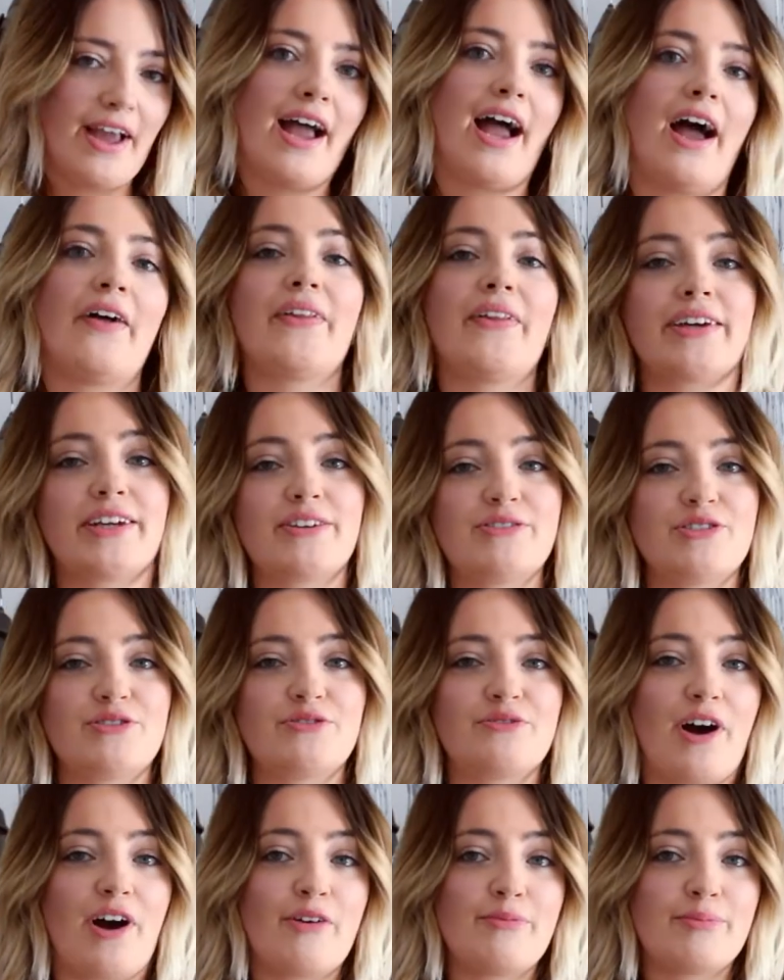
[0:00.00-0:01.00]
and that gives you
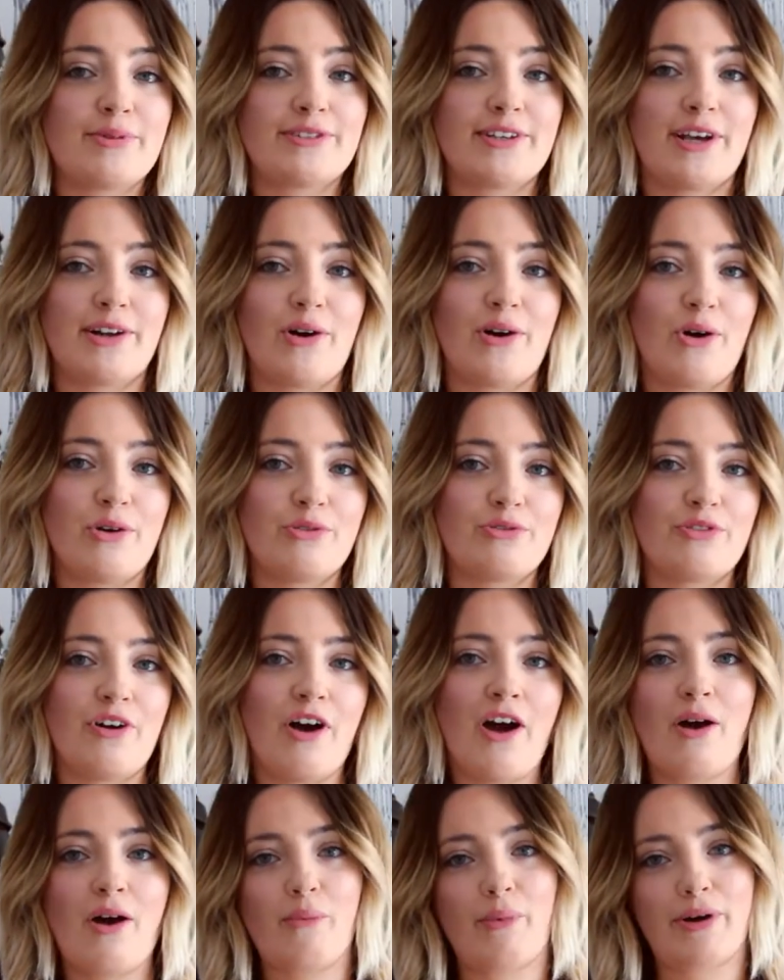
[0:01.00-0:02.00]
5% off
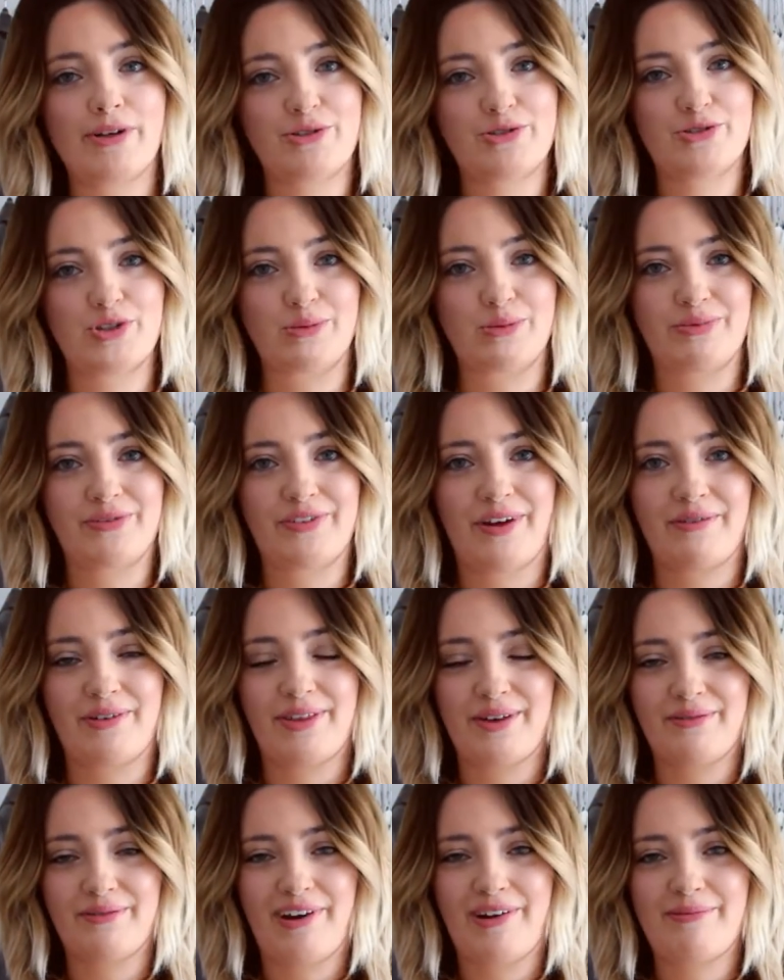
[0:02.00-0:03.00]
when you shop for
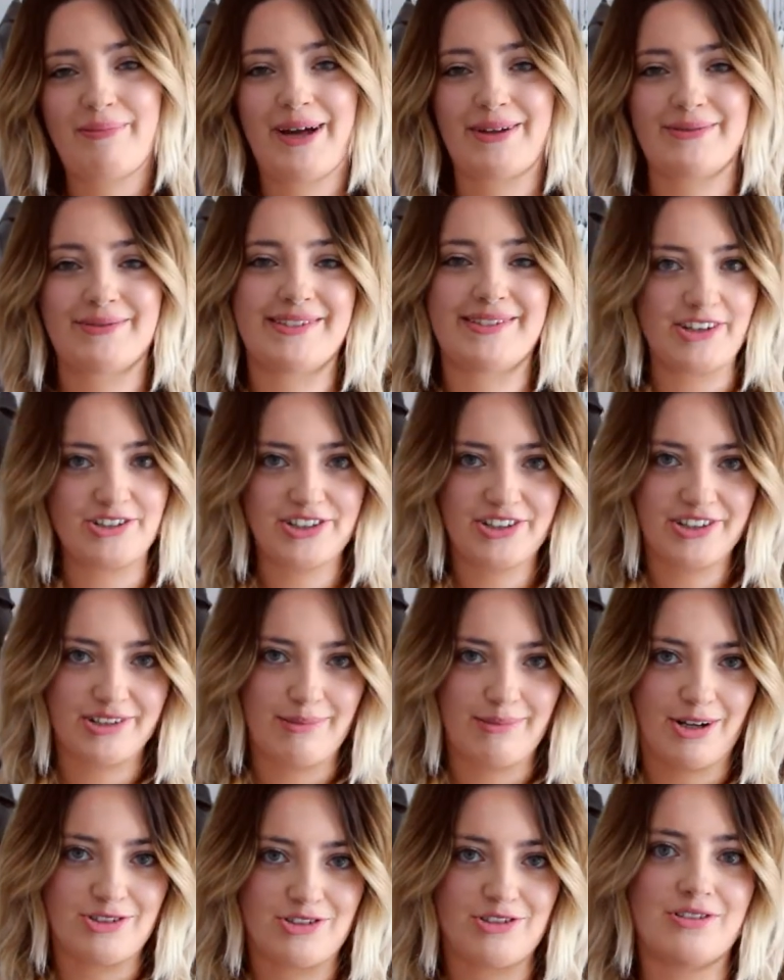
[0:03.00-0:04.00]
everything £5. As you can
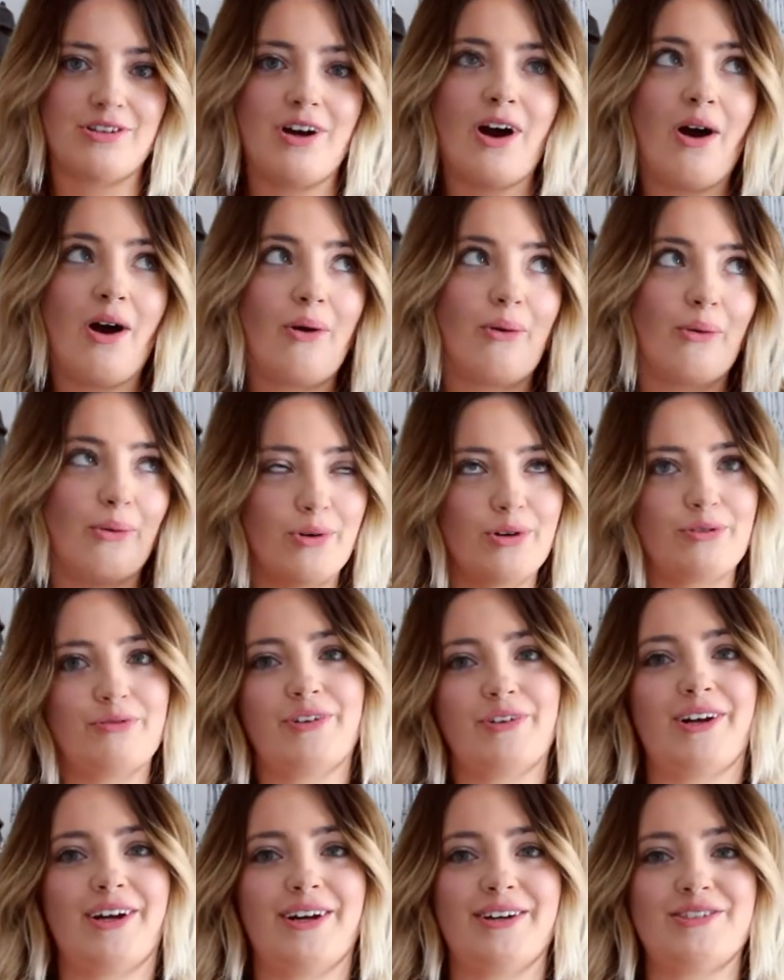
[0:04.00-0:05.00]
imagine, all of the
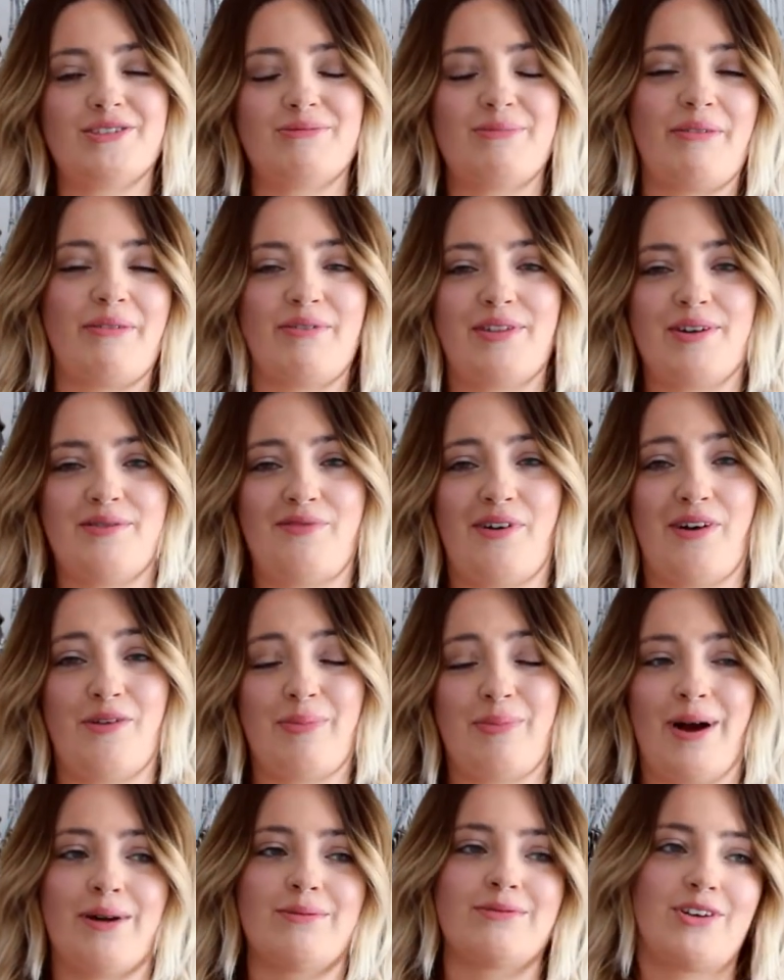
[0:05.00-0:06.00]
clothes from everything
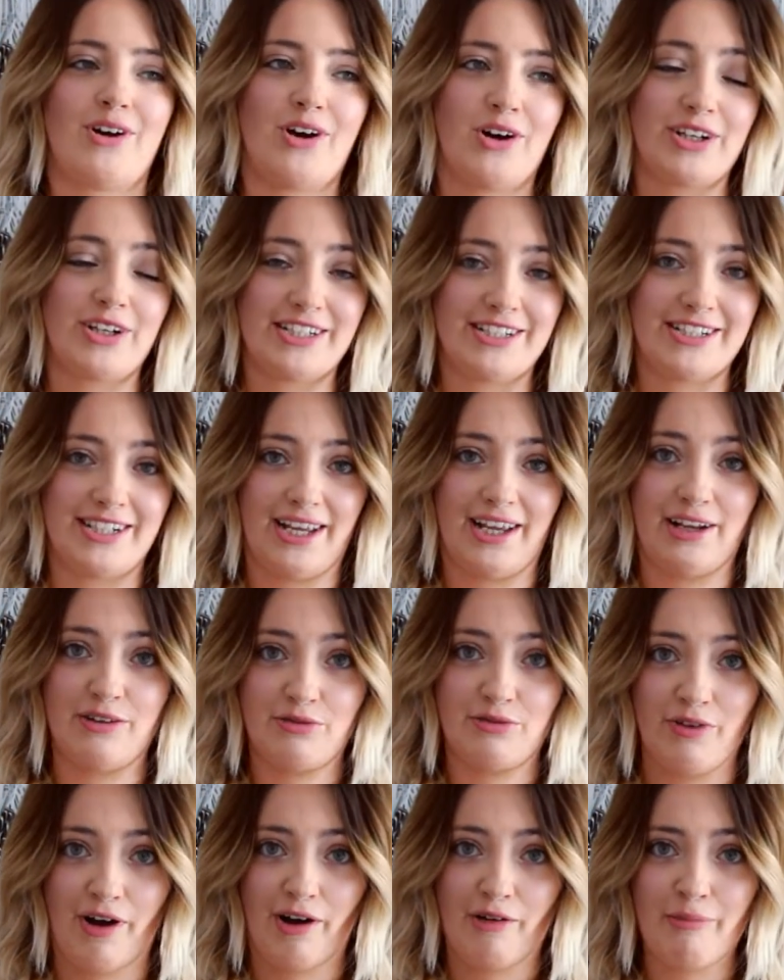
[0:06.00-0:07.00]
£5 are indeed
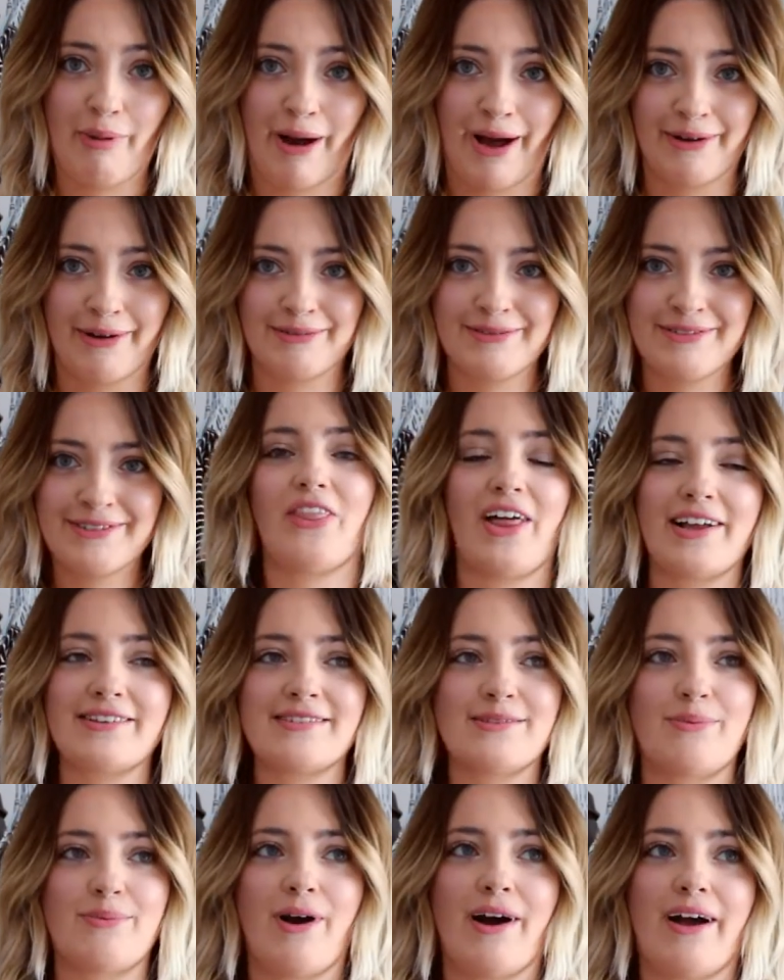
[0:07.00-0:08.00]
£5.
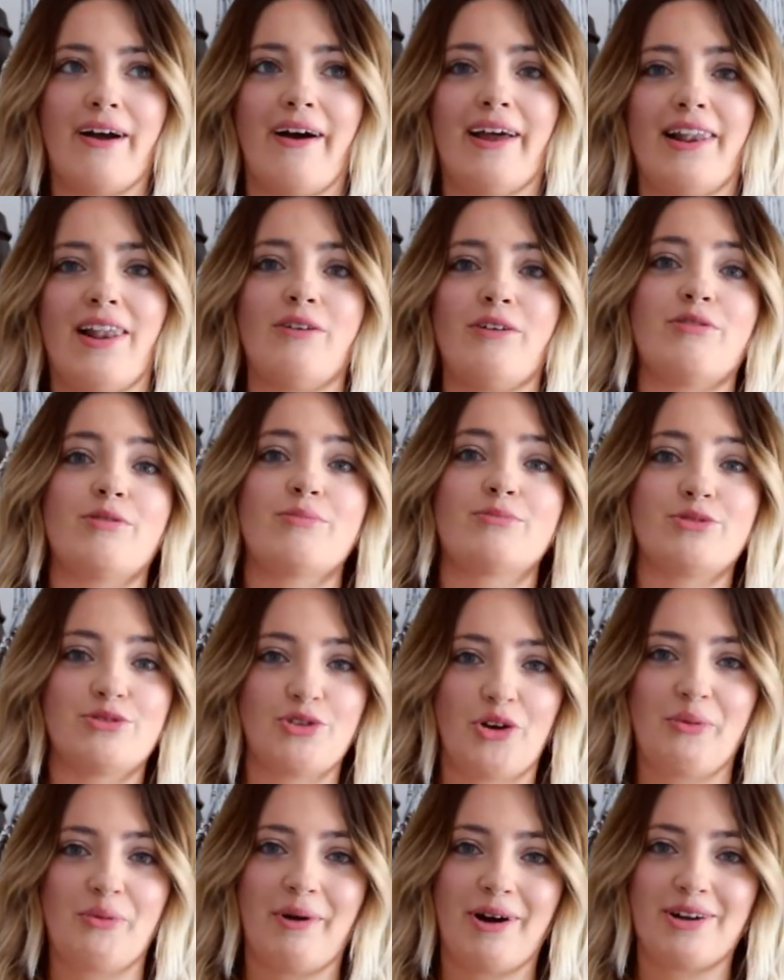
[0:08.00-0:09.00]
That's why I love them
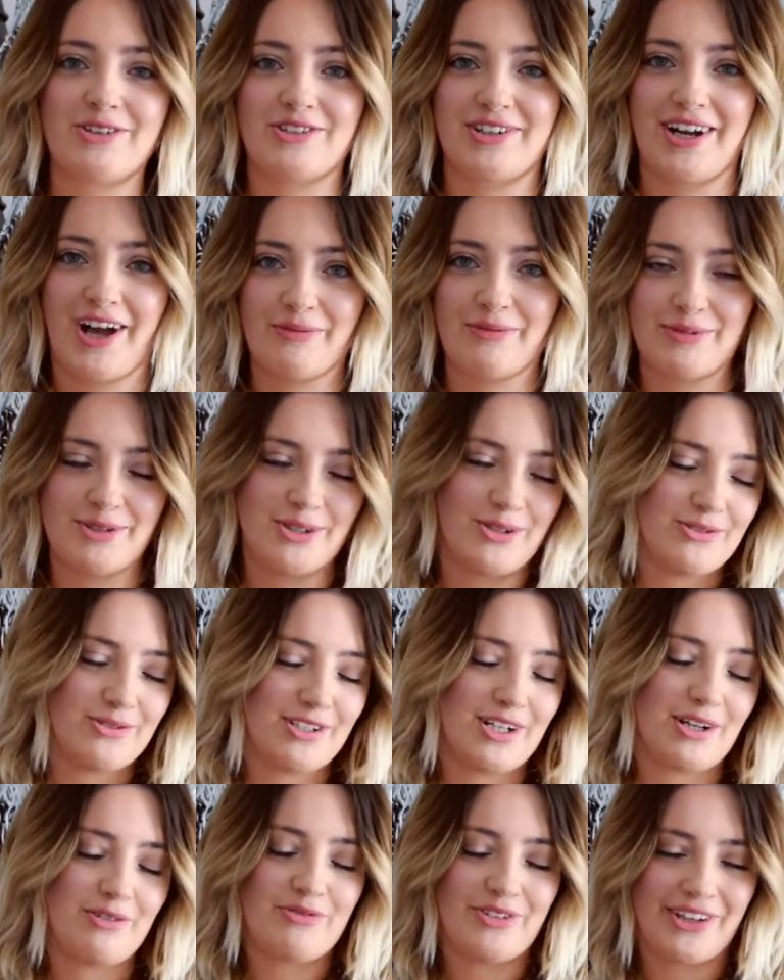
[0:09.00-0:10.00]
so much and have been
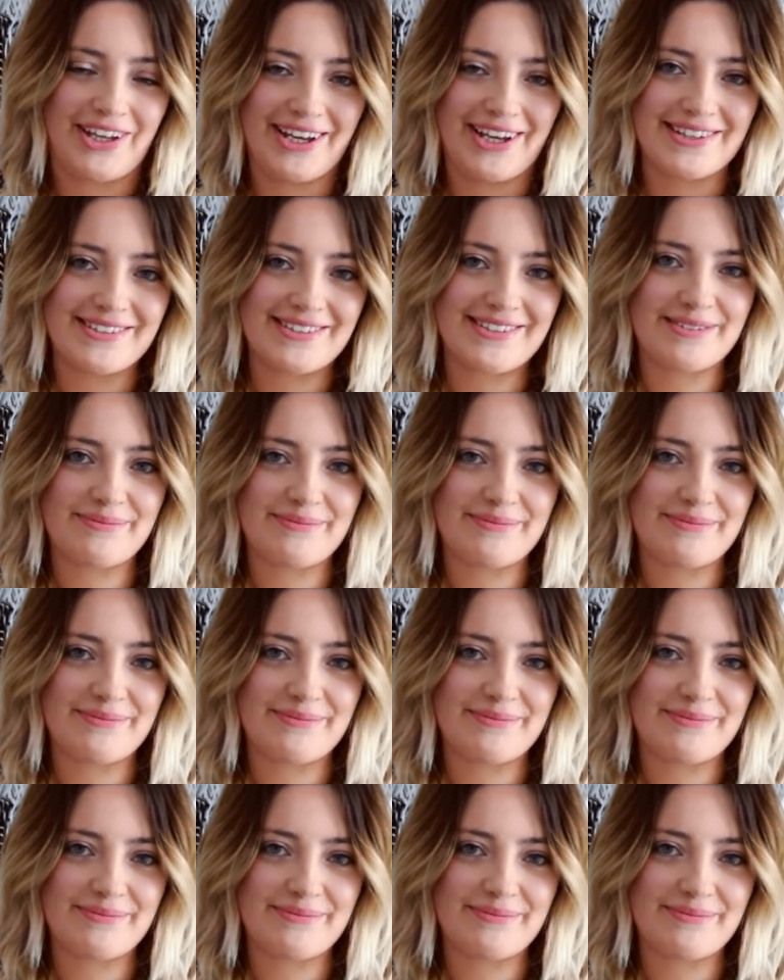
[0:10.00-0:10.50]
using it for years.